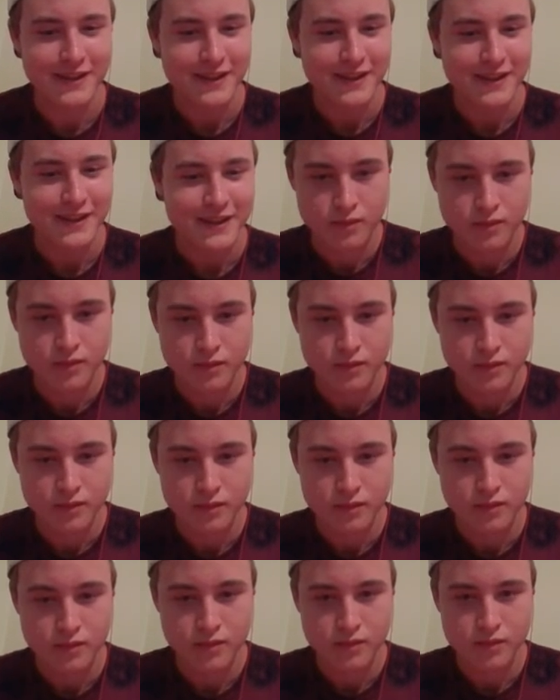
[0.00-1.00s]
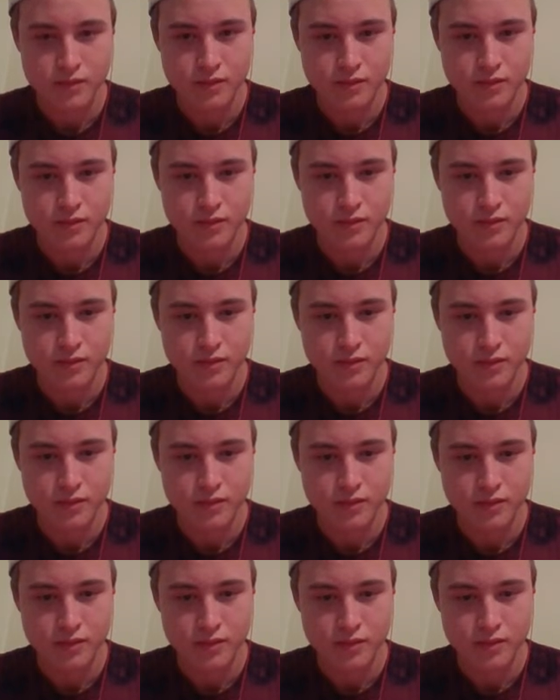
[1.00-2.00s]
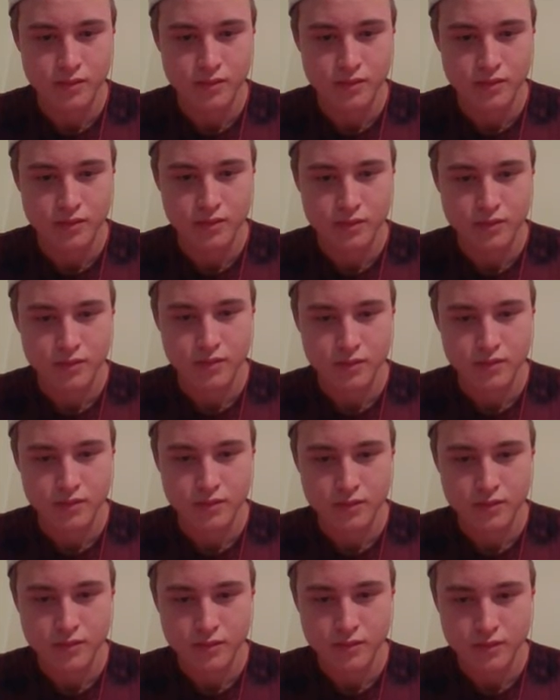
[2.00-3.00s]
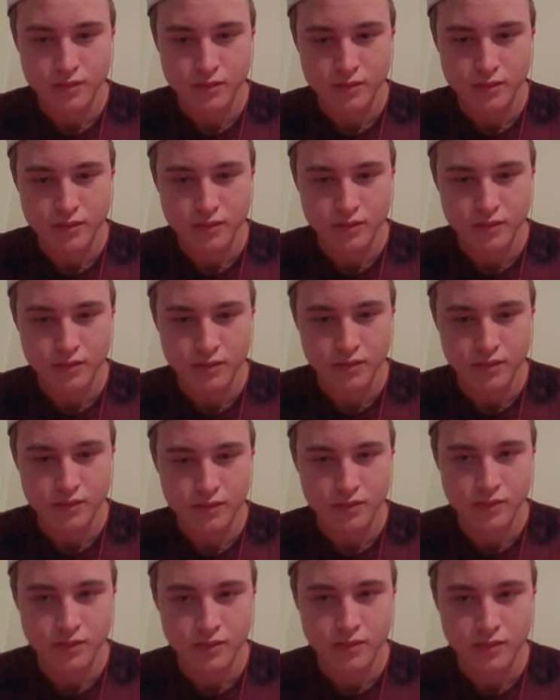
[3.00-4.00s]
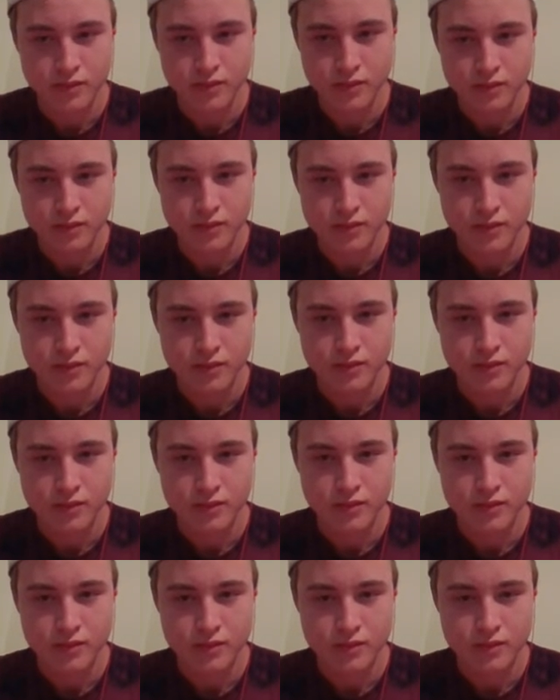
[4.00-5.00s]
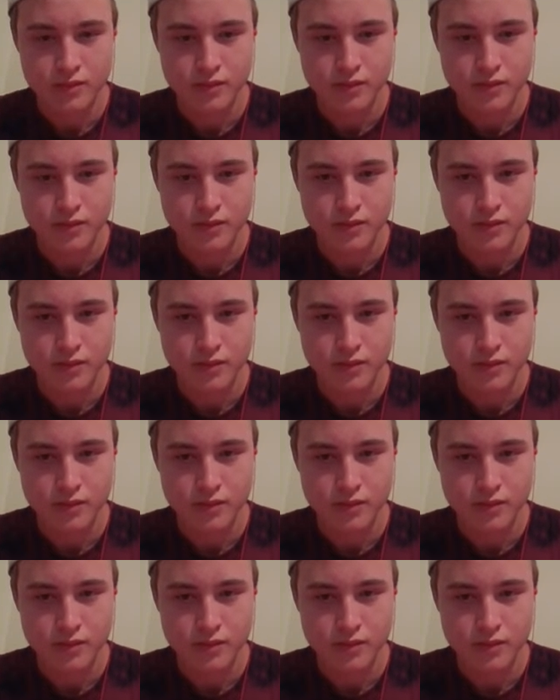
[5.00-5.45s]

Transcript: (no one is talking)